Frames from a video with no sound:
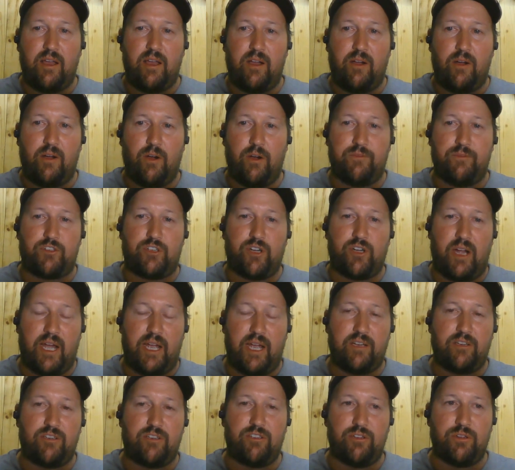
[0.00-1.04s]
of
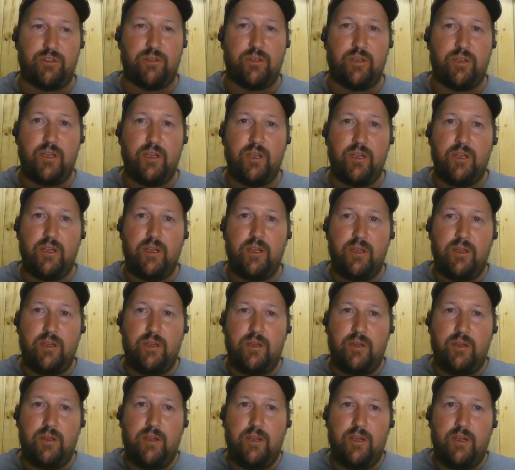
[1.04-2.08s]
trying to
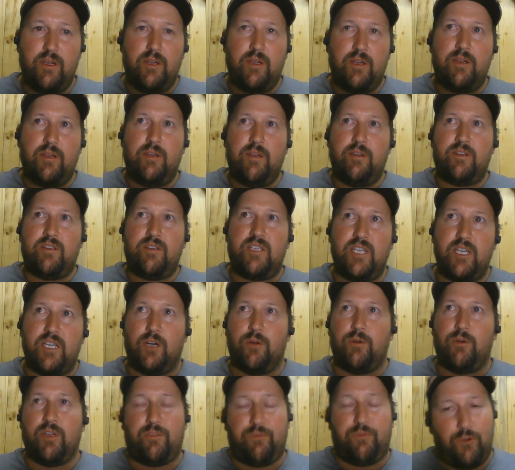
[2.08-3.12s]

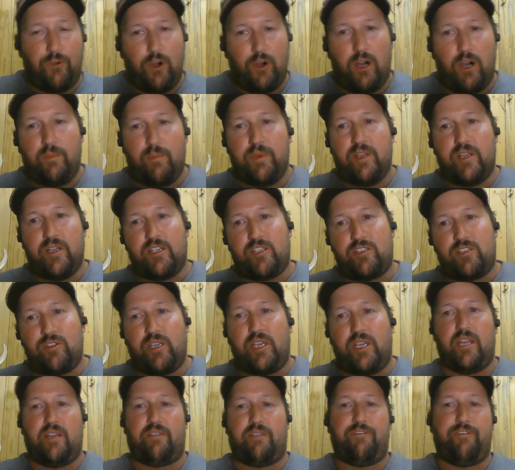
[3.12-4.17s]
deal with farmers to
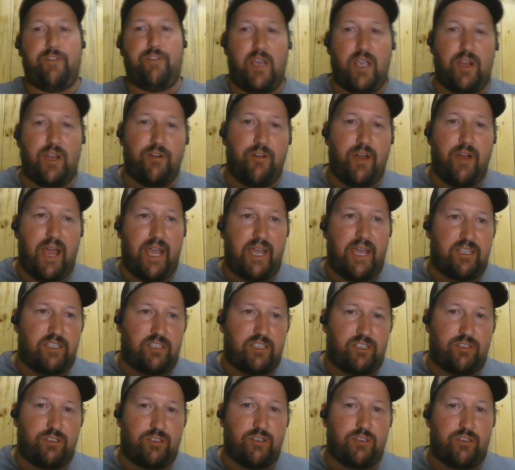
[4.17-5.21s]
get fair
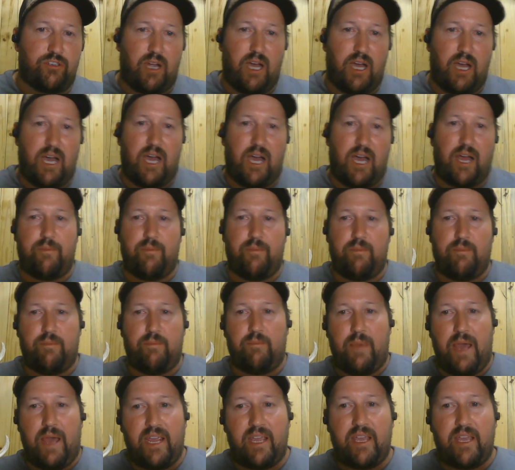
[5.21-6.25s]
rates to try and
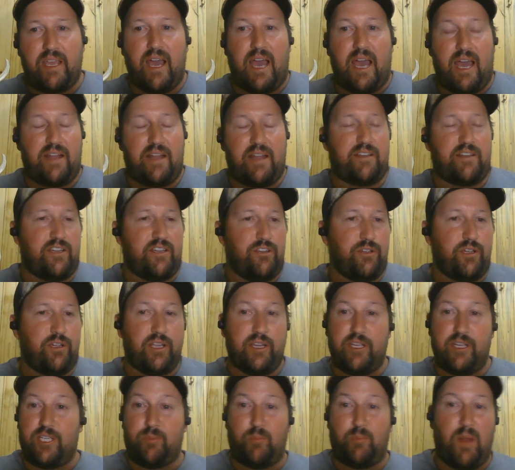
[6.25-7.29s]
make a hunt. And you can
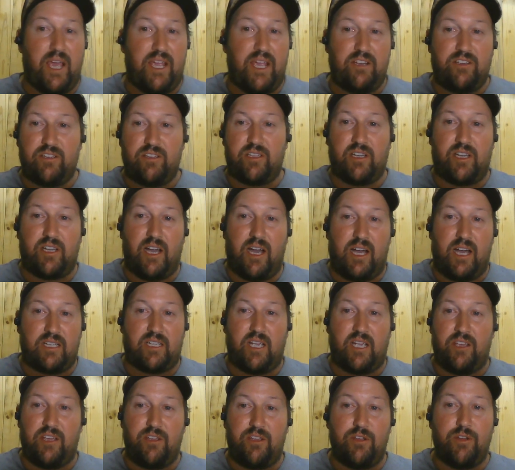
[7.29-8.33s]
explain to the guys
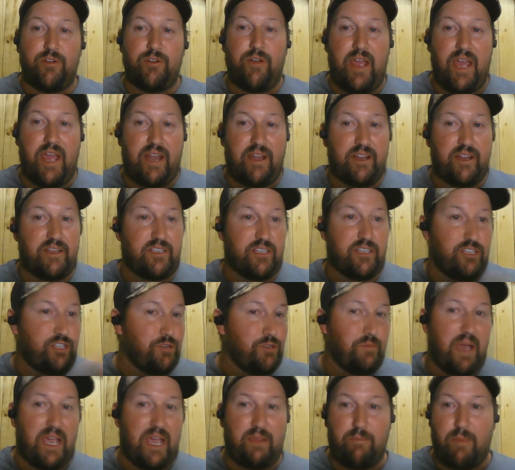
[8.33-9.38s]
how you ran it. Did you
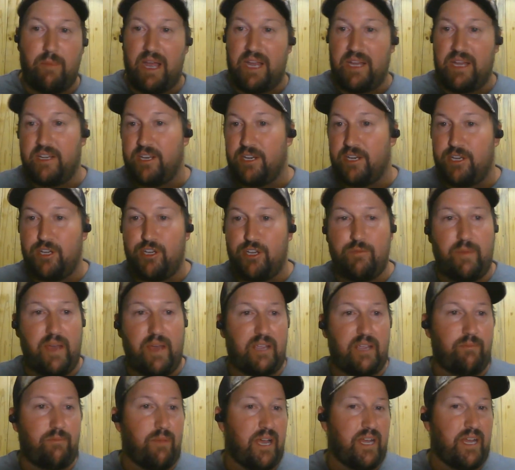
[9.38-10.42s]
make money? Didn't you
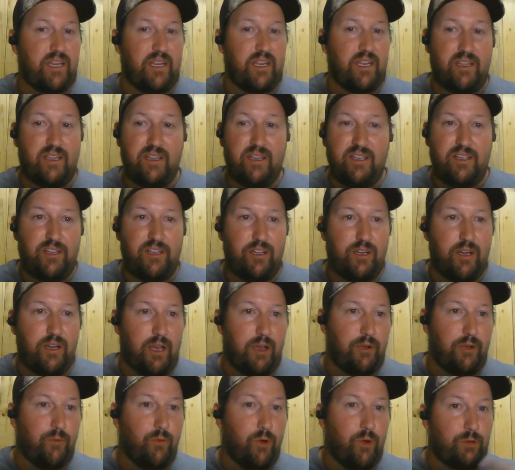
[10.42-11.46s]
make money?
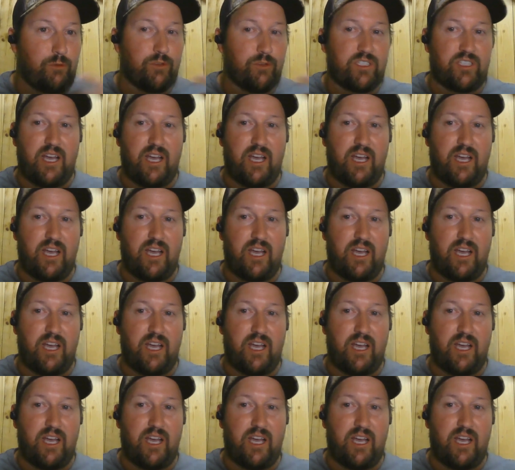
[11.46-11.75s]
What was the